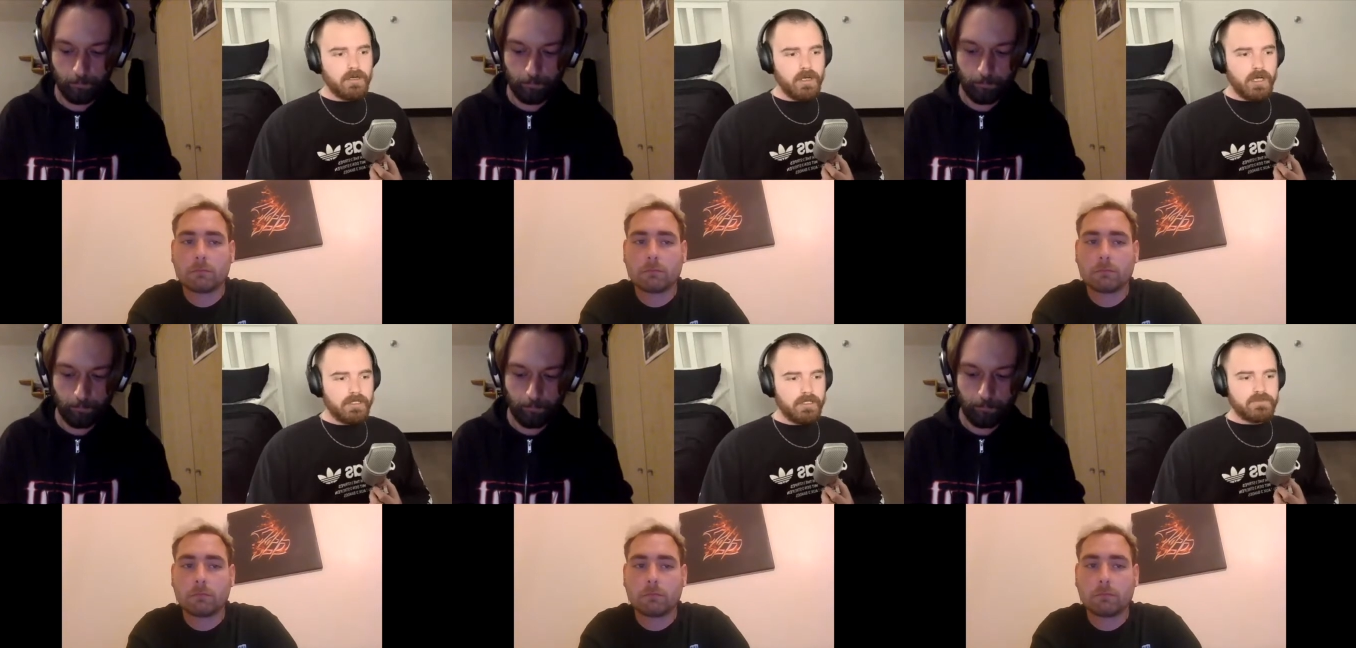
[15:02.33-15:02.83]

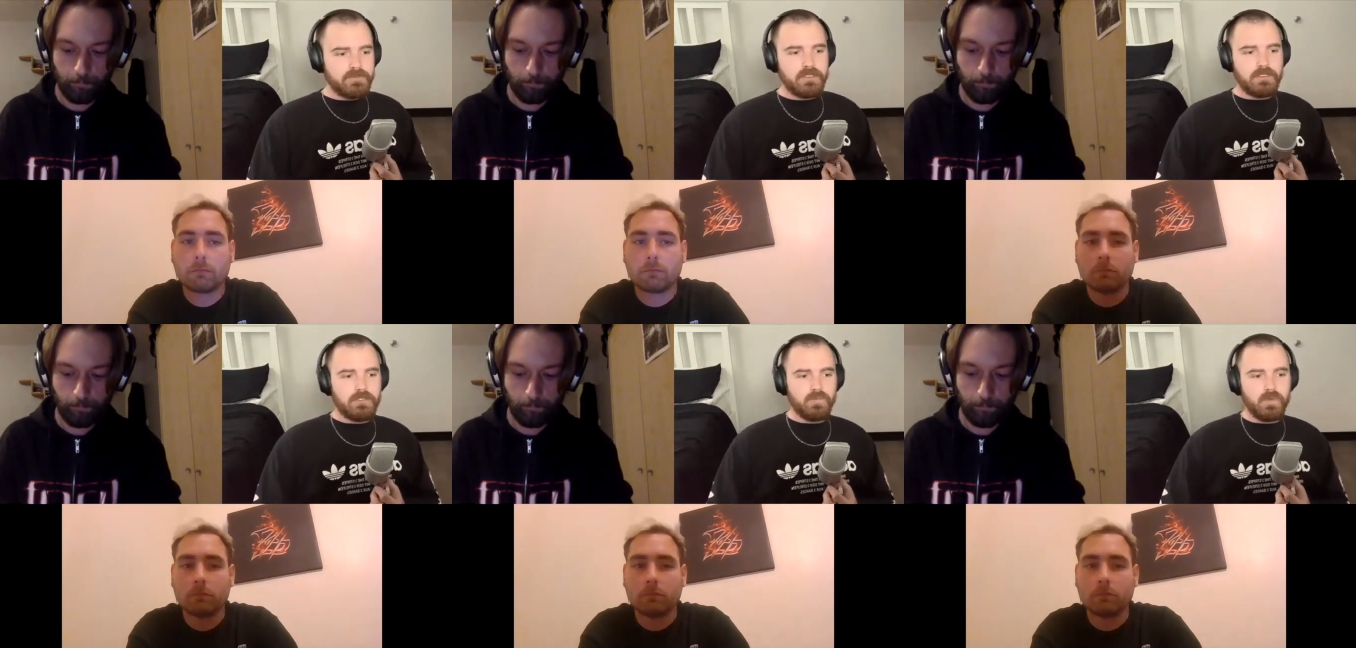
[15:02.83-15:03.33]
Speaker 1: audience than
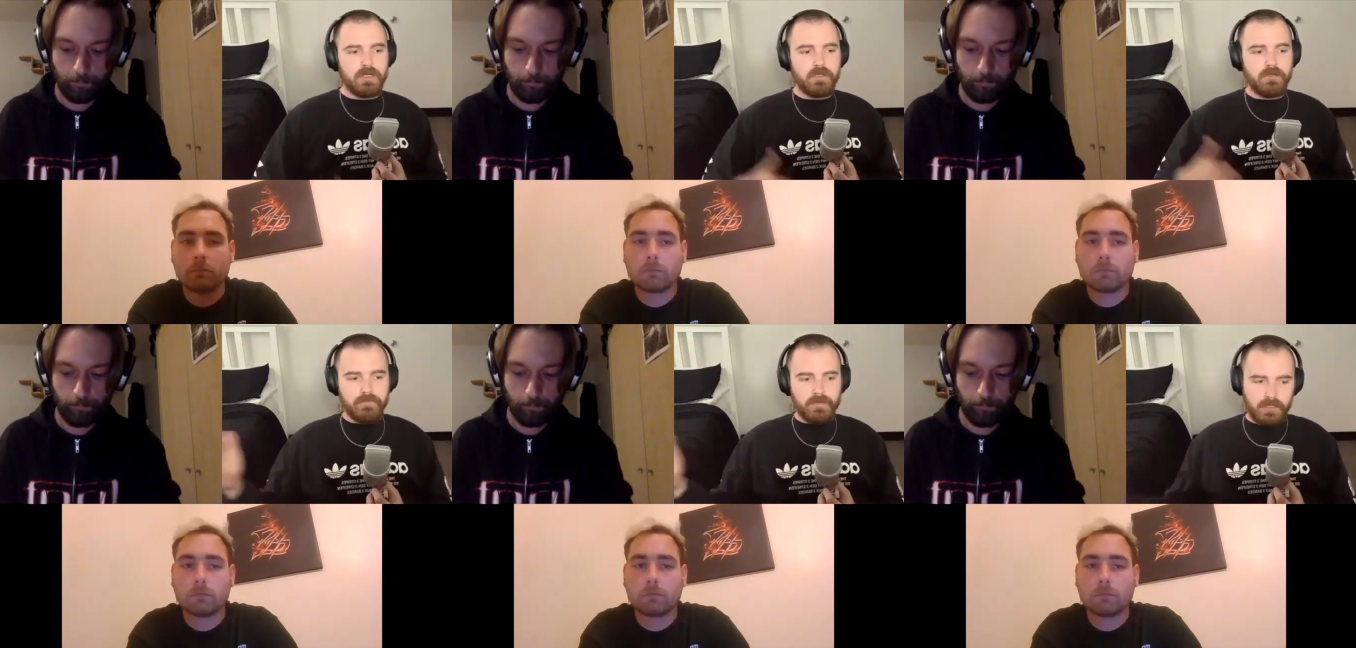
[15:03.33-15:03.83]
you would
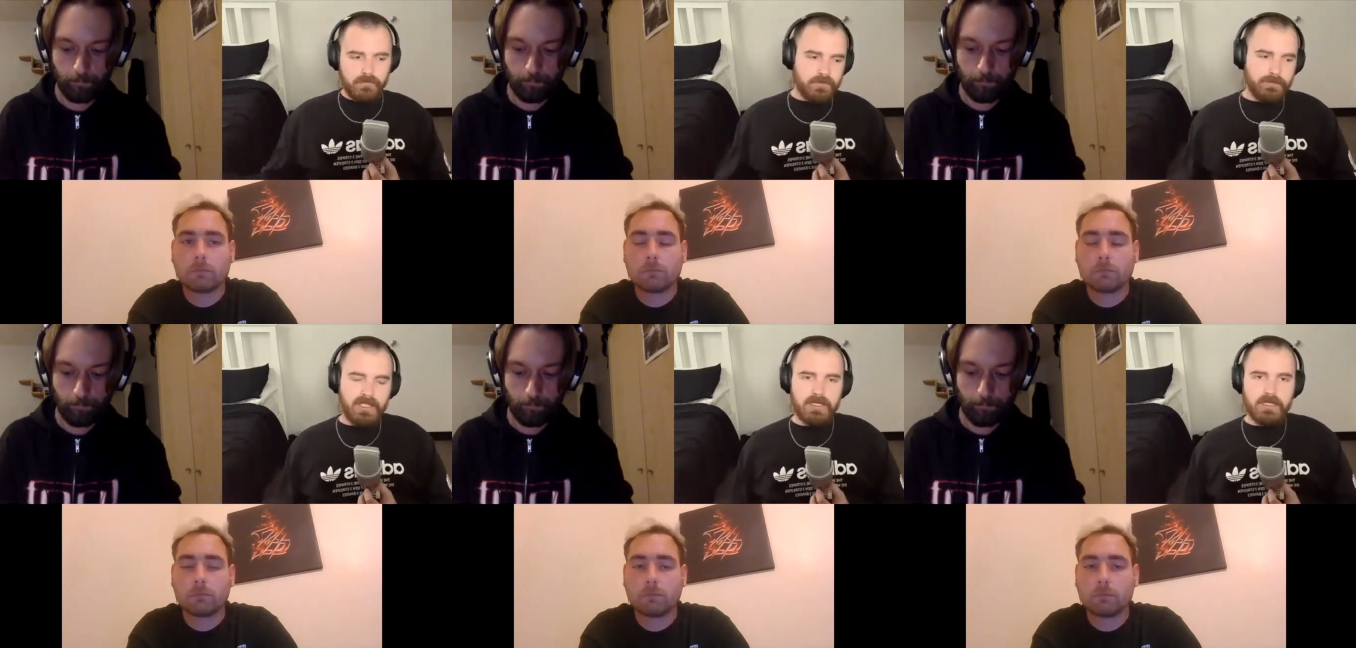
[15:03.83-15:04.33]
have if the
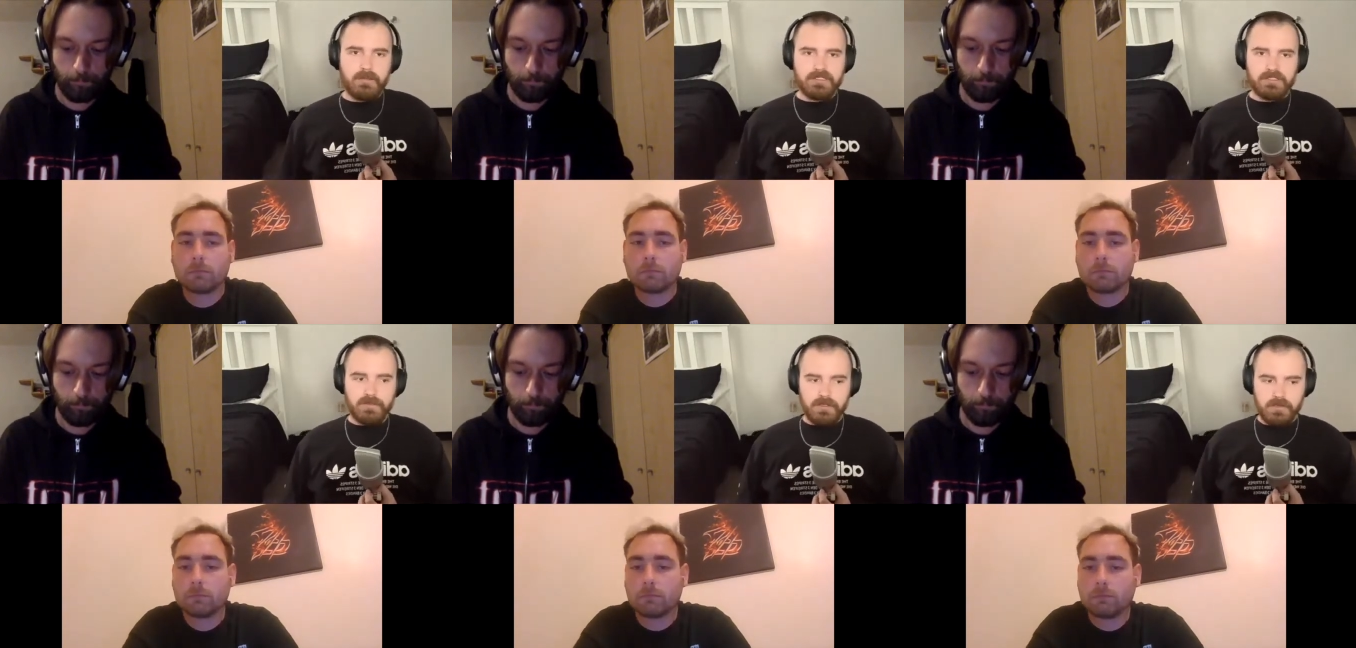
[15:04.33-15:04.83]
pandemic's
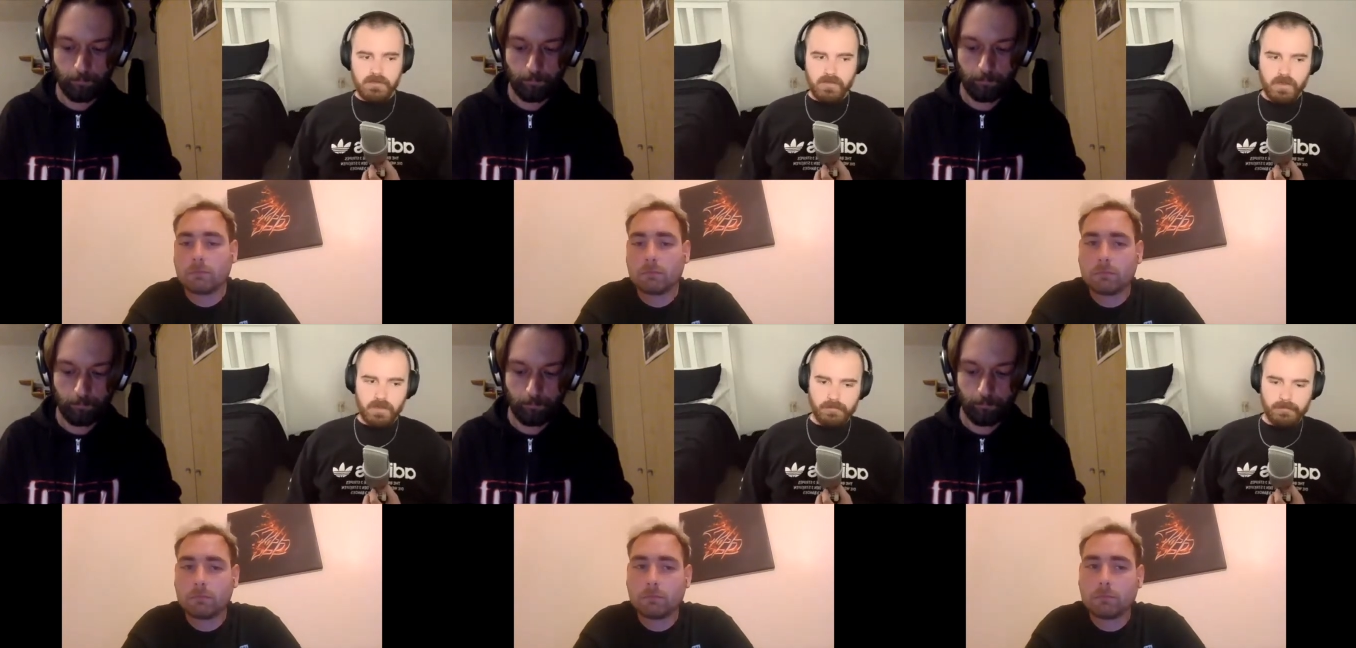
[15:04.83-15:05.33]
been normal.